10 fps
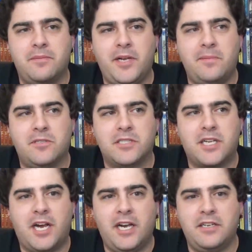and Mabel's
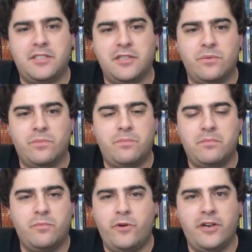Guide to the
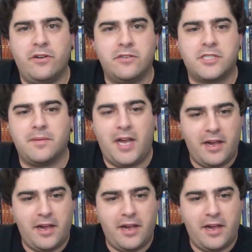Weird or something.